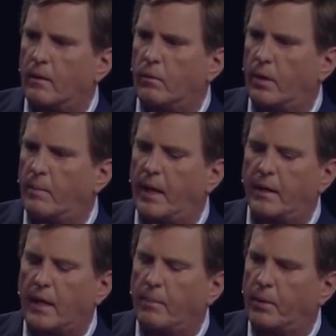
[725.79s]
When a
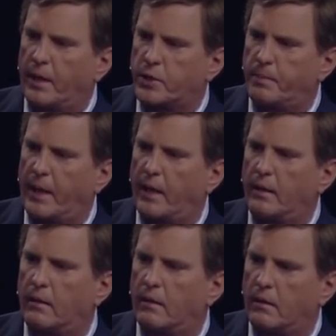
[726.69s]
married couple gets
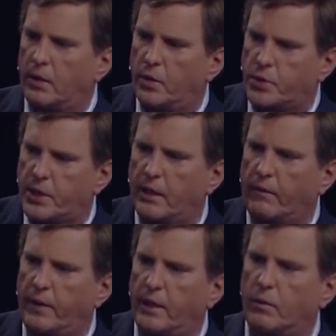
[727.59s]
married, you seal
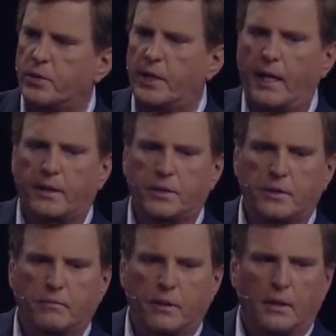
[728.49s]
the deal with sex.
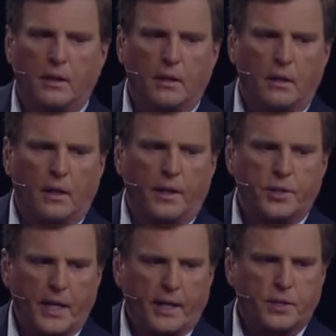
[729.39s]

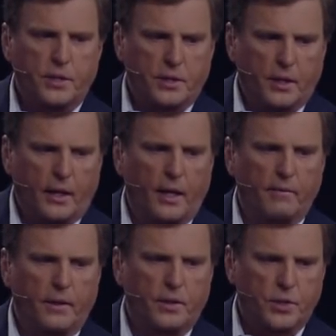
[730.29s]
Sex is the
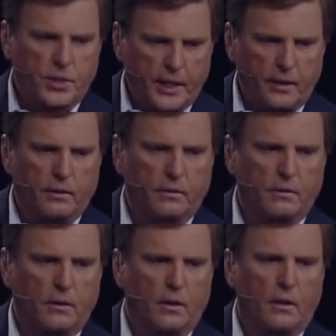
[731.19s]
covenant seal
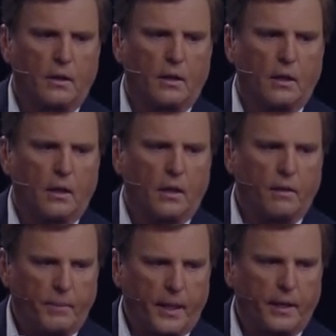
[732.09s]

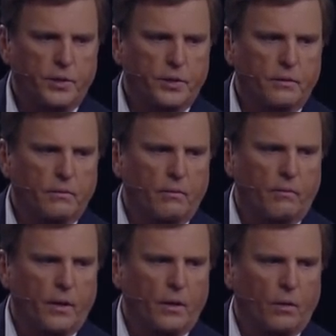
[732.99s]
of marriage.
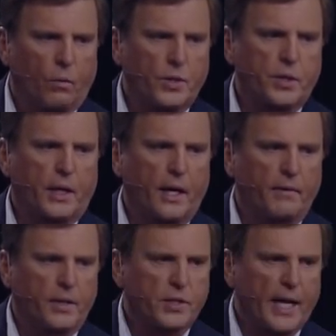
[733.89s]
What's the
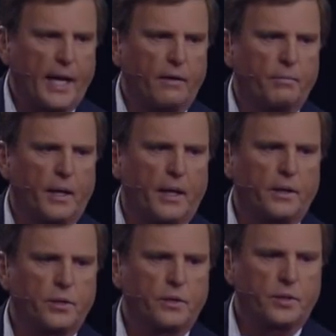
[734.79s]
covenant sign of
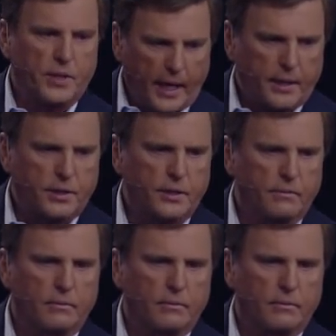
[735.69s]
marriage? Sex.